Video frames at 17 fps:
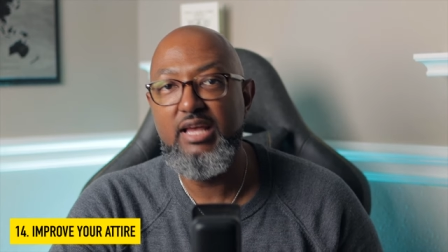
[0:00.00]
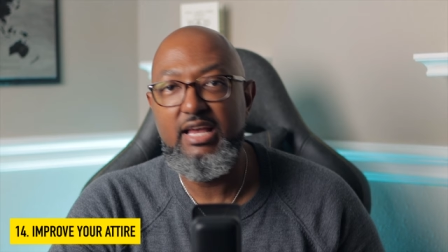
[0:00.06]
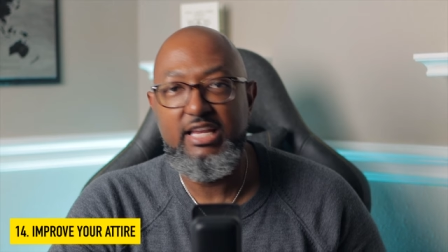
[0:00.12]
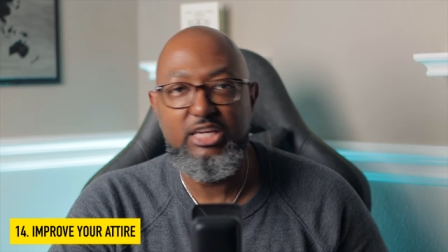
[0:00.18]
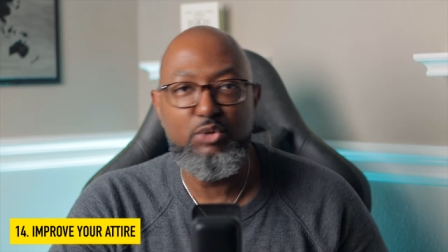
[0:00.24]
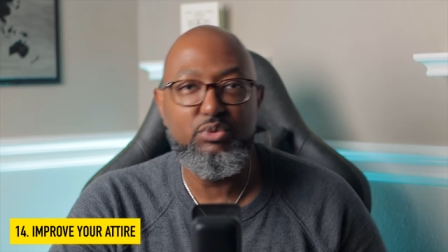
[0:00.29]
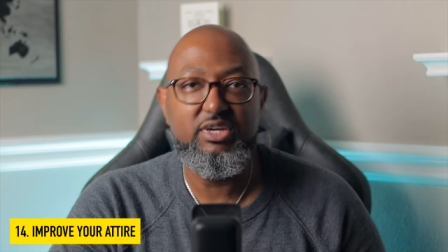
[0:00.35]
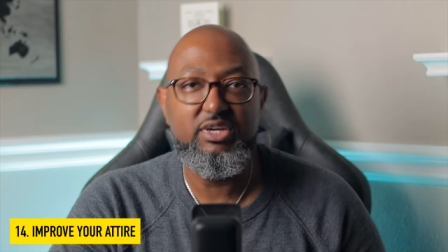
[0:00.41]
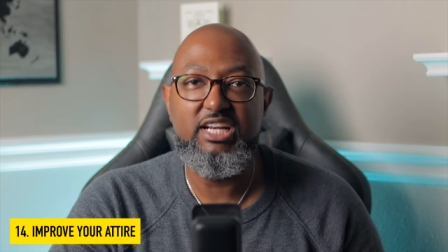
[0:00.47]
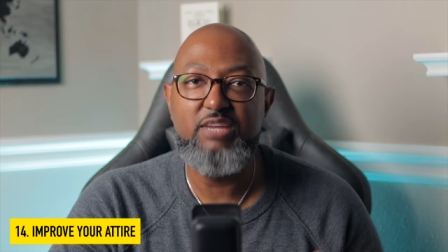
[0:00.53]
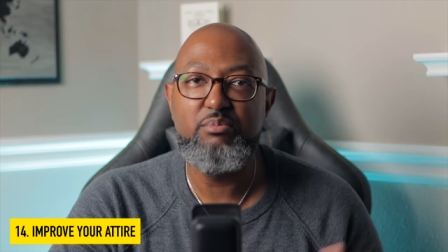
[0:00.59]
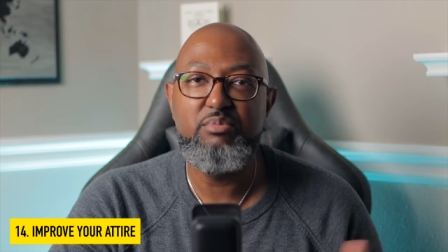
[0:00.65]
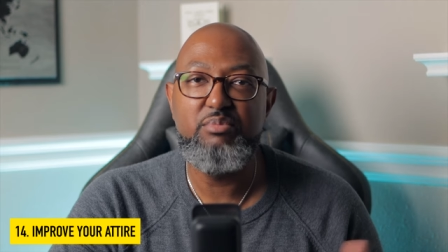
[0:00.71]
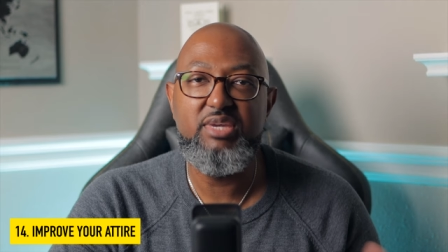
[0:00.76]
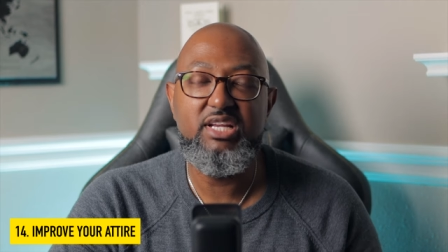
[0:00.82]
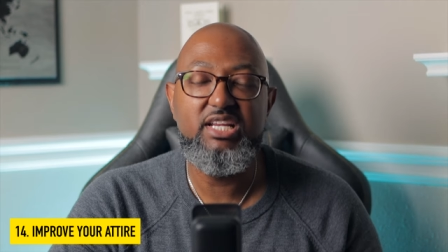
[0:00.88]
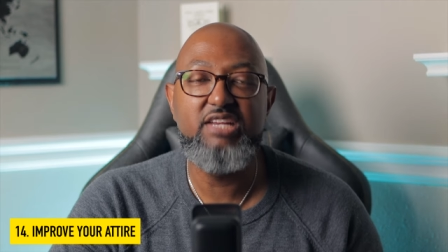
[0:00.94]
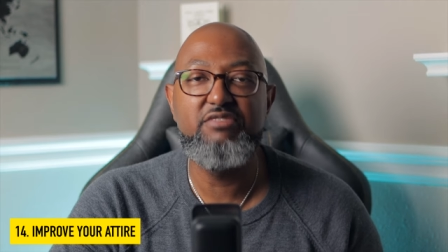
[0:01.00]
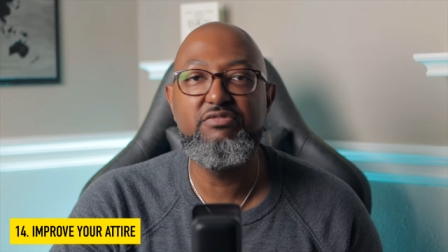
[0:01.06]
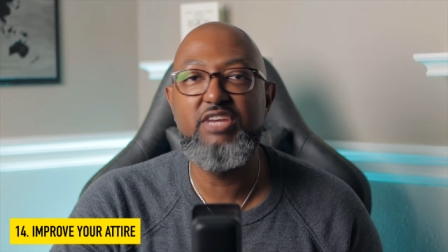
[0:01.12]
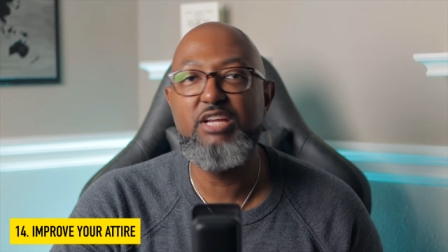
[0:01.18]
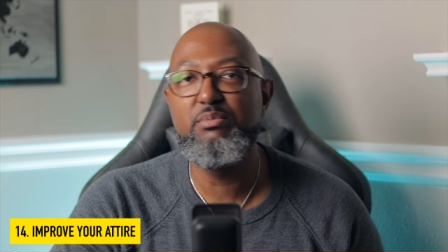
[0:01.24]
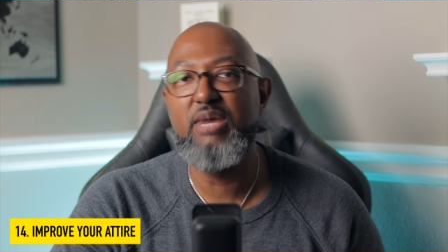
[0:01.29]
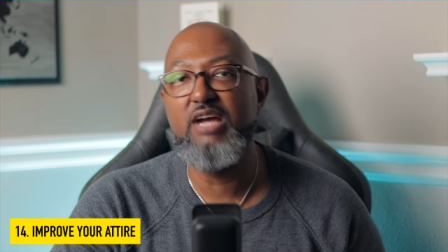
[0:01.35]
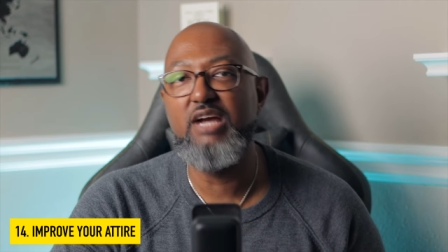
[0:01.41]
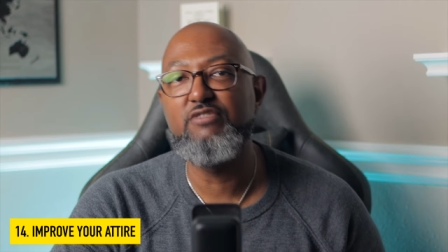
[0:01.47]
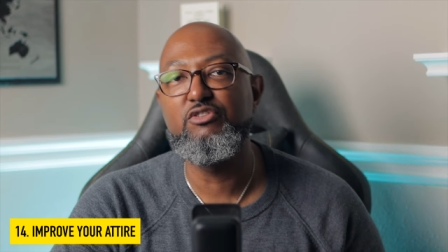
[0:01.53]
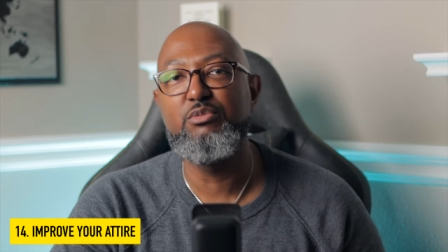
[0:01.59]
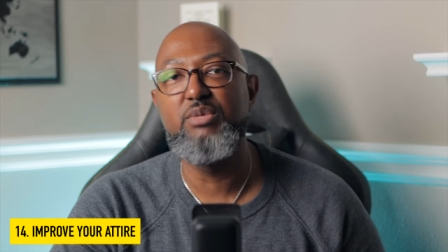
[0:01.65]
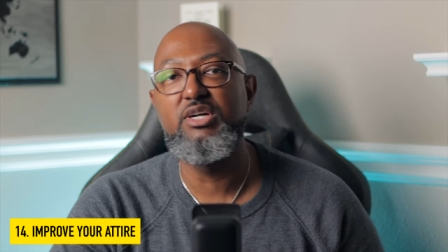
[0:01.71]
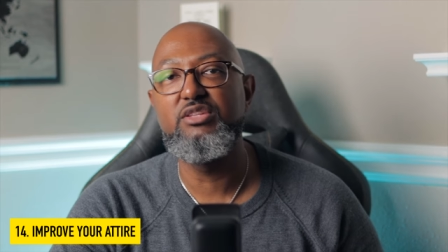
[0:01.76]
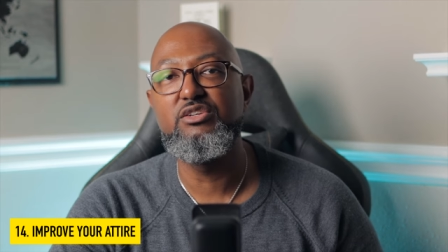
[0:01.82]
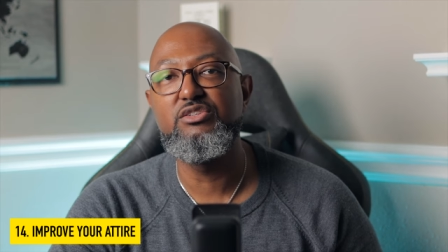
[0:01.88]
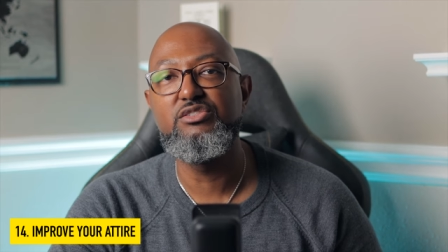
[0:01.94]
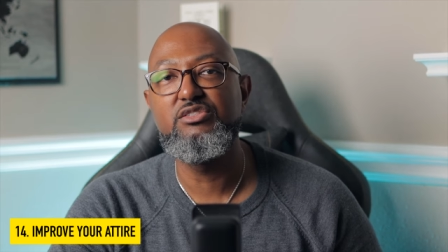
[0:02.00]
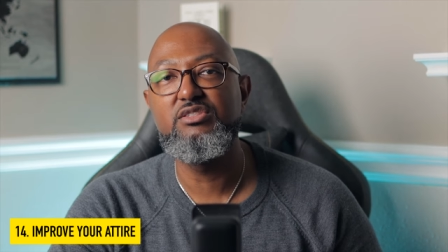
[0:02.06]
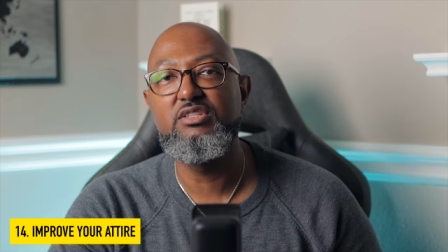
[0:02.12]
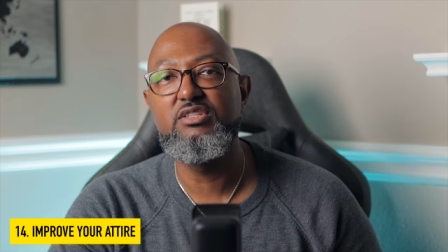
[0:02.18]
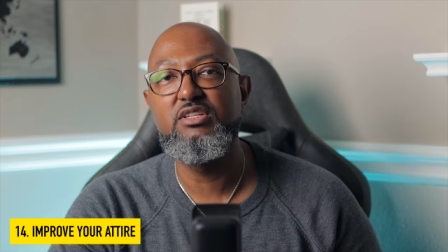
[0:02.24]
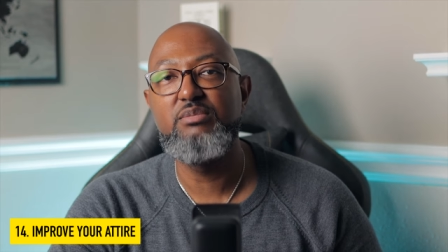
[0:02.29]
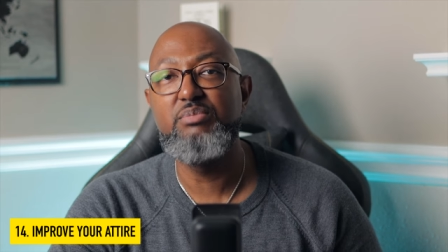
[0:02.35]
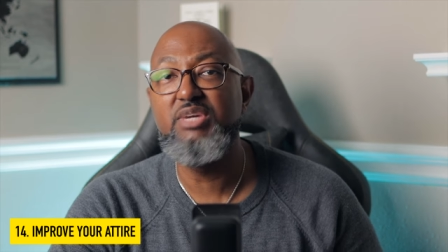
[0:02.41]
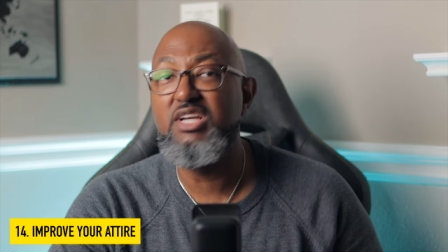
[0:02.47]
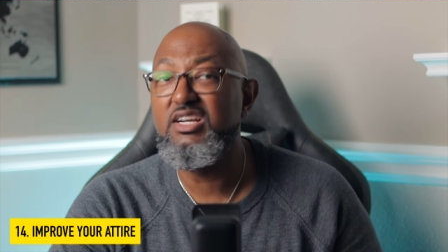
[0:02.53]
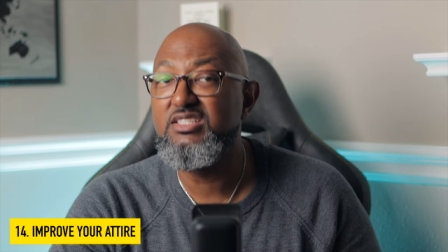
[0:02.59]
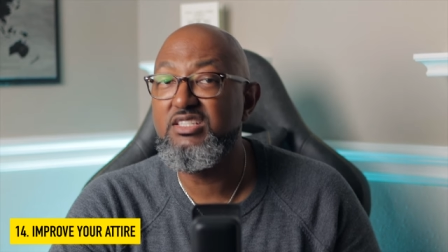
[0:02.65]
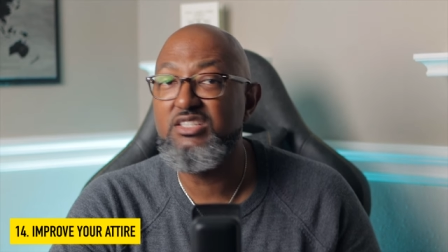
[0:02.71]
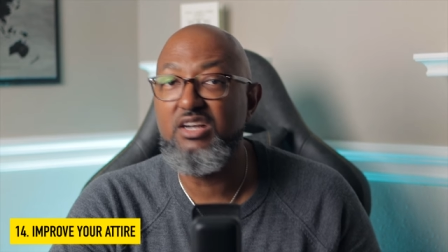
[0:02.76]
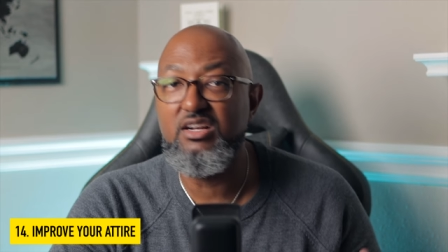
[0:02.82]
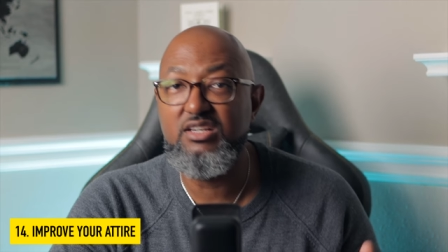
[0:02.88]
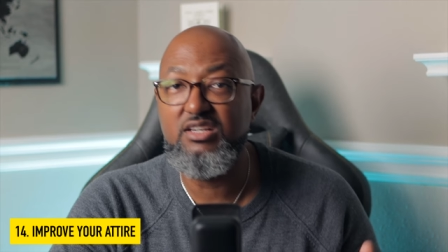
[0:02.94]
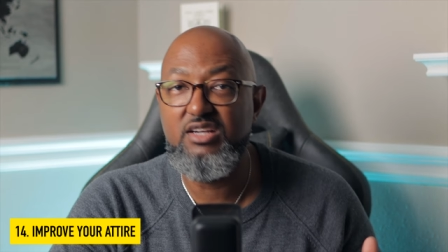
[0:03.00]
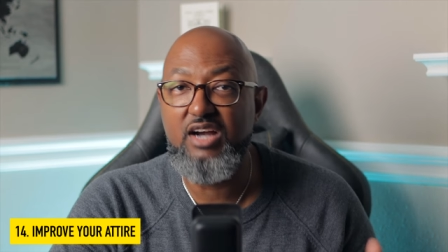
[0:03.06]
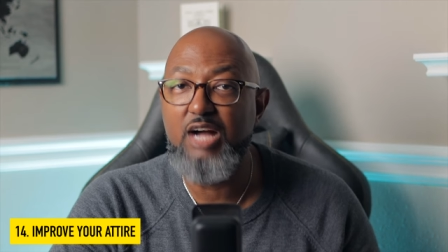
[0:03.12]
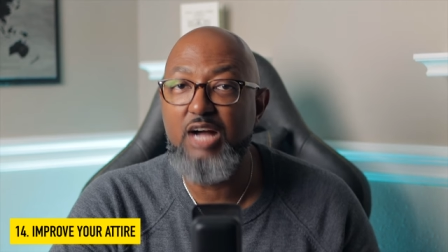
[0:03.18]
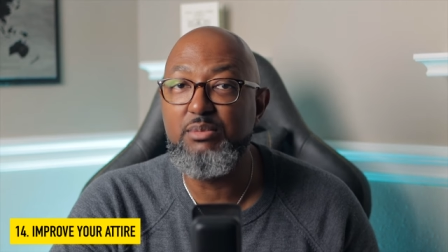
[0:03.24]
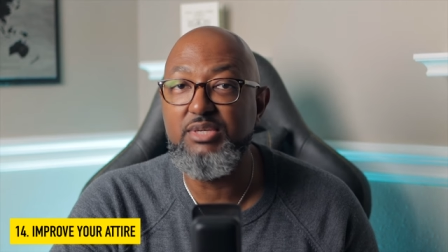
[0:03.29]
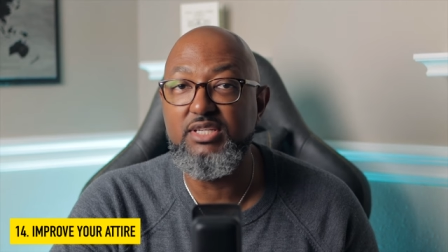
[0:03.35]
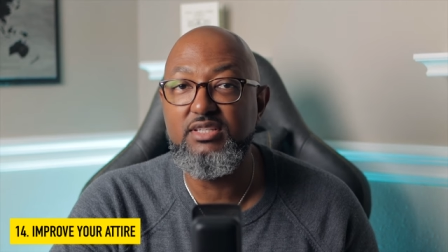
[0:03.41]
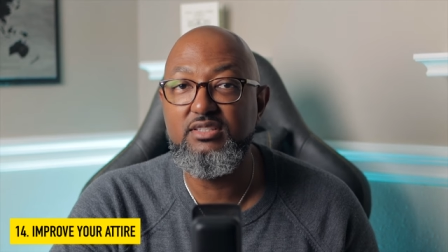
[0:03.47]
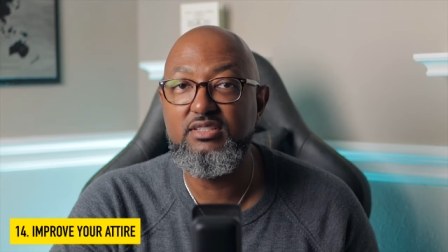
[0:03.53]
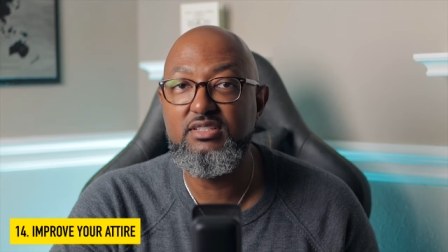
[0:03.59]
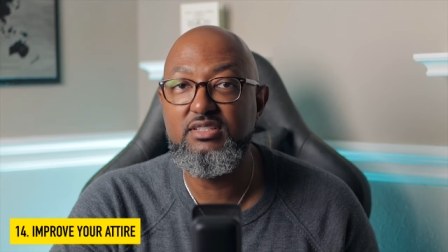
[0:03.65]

you will get immediate feedback from others because it's uncommon.